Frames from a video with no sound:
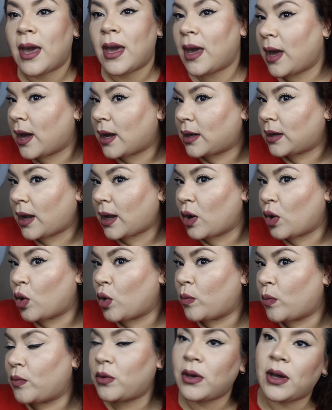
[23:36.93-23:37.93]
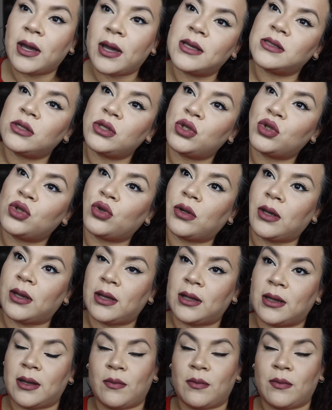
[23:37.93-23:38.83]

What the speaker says: and I hope you guys enjoy it.